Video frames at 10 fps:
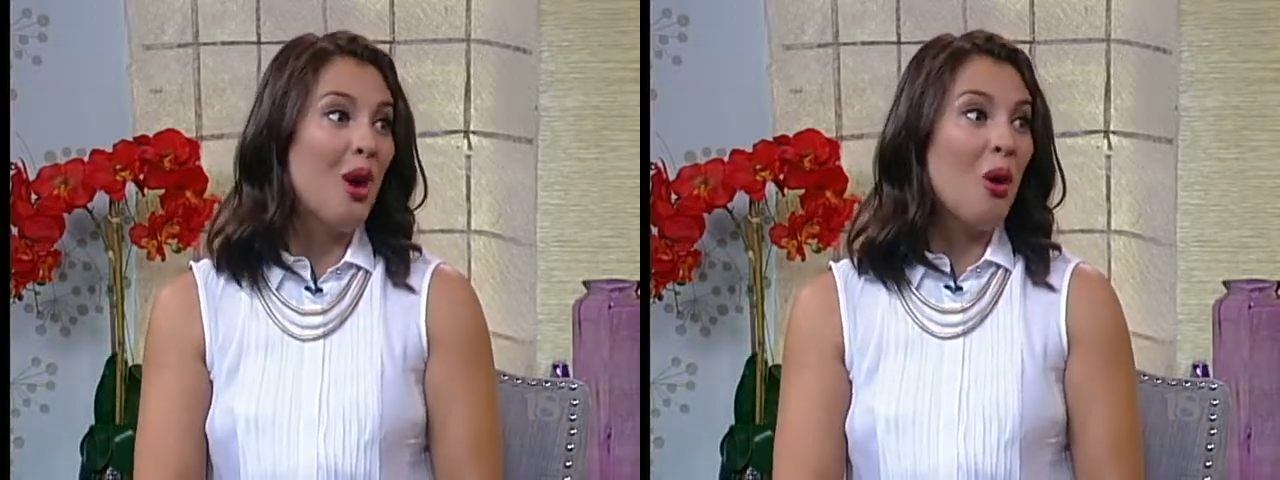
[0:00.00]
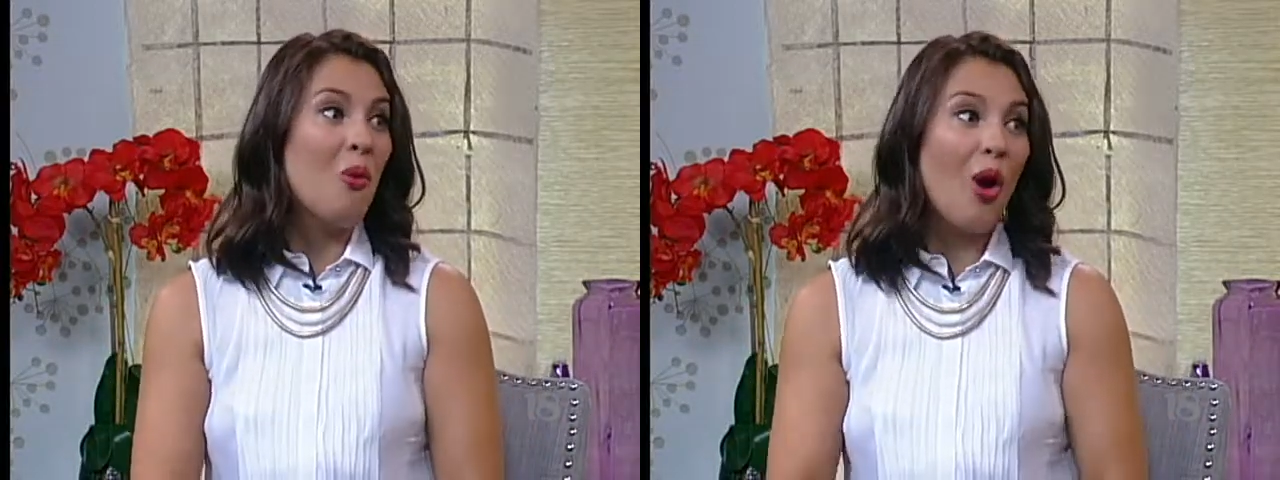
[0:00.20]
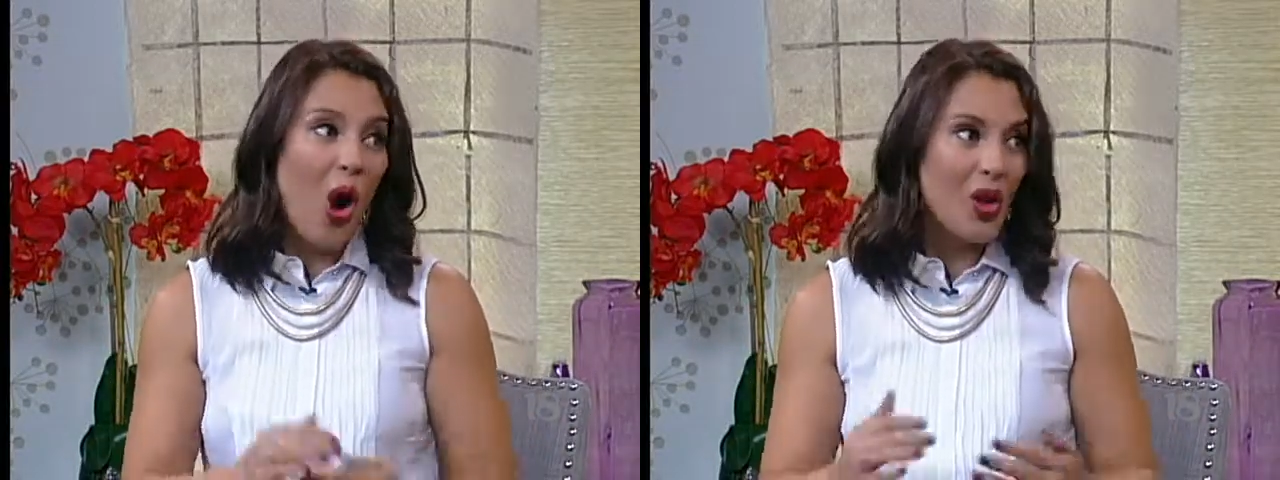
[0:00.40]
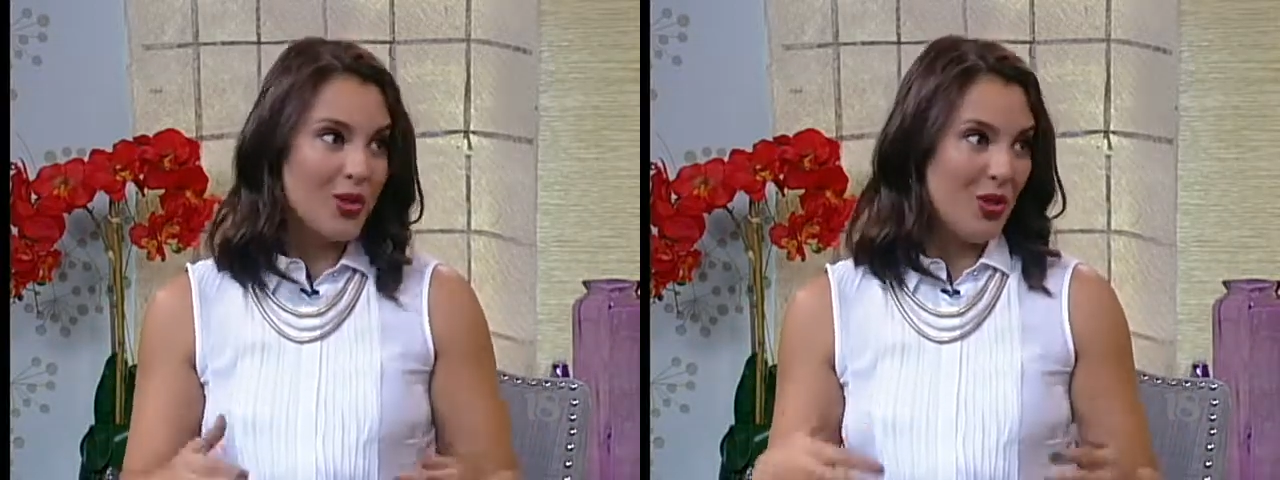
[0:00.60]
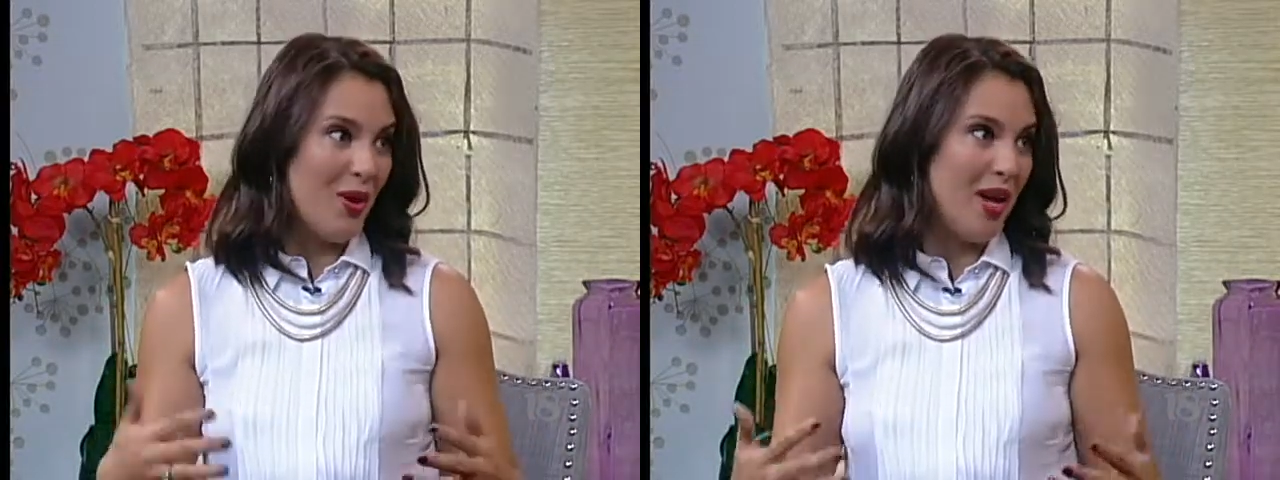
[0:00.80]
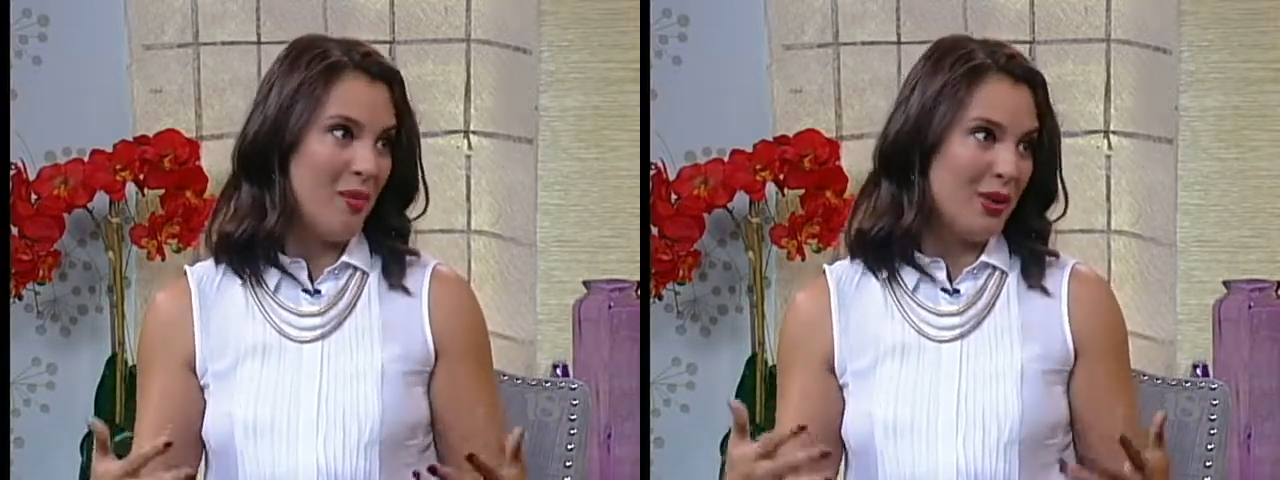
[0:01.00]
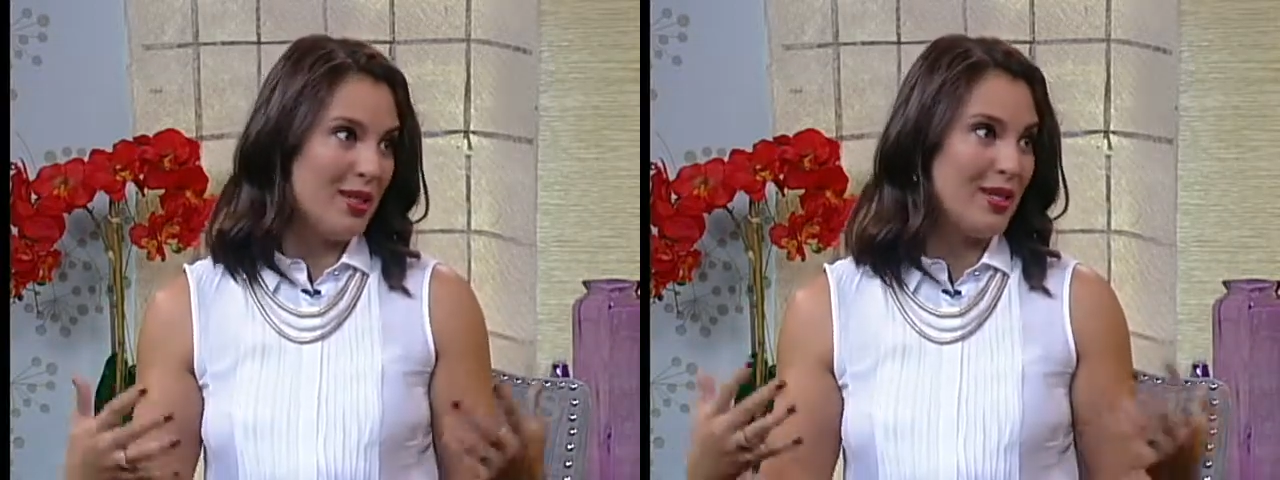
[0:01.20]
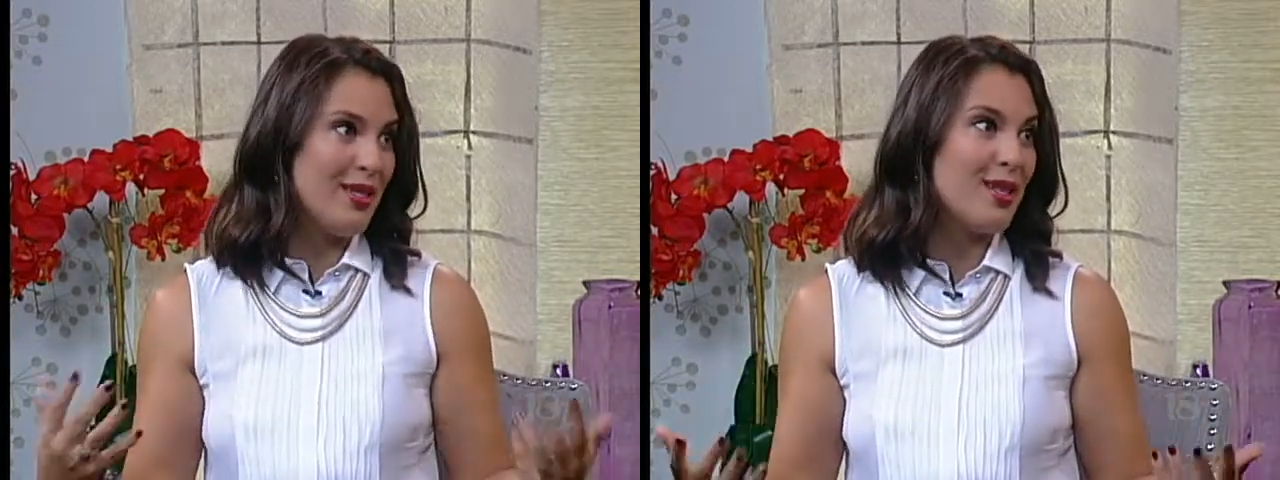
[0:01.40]
were also able to
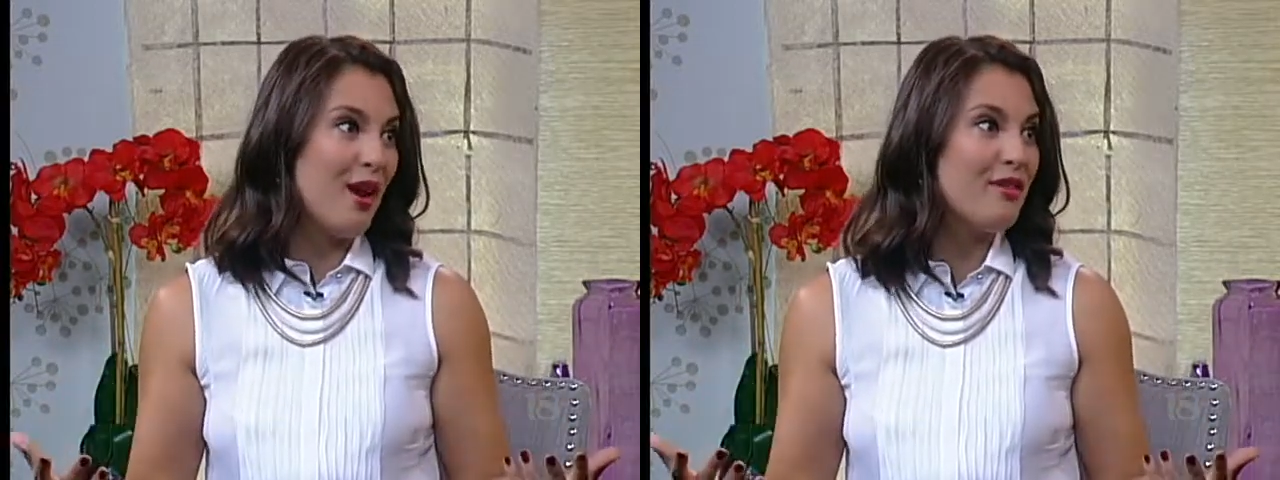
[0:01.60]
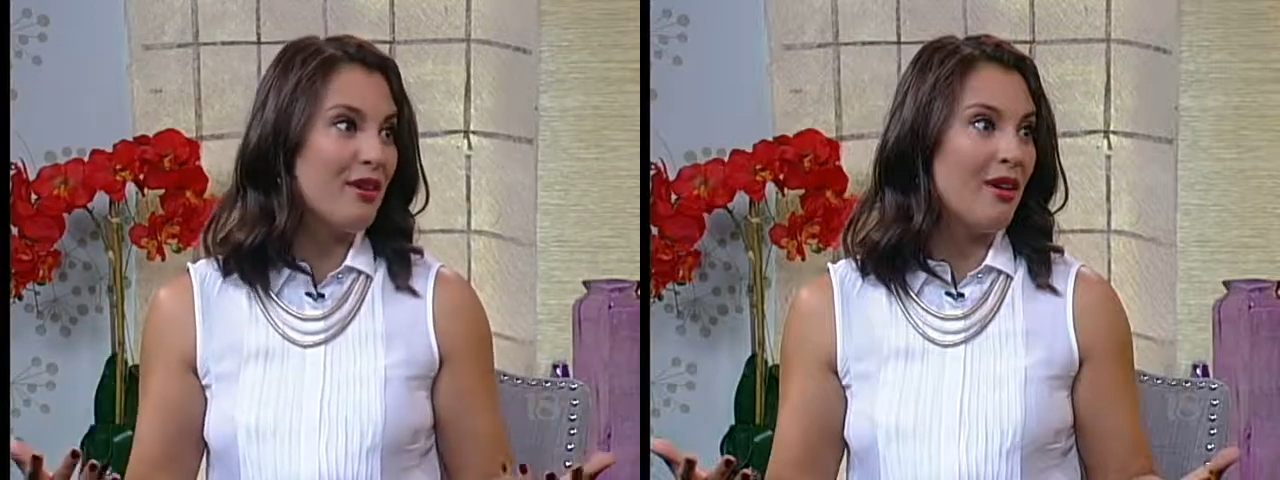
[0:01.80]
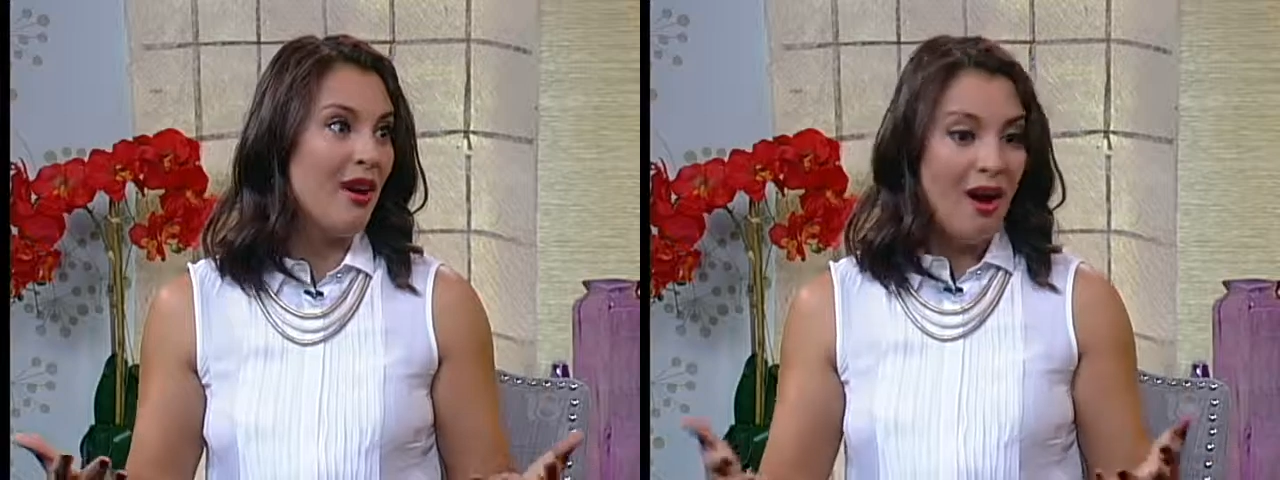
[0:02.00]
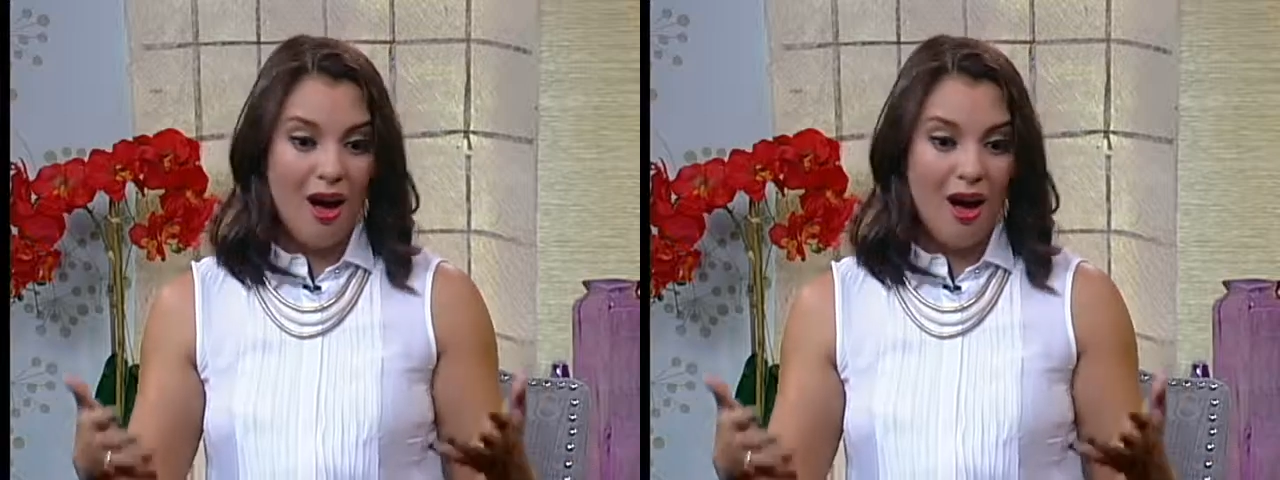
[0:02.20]
discover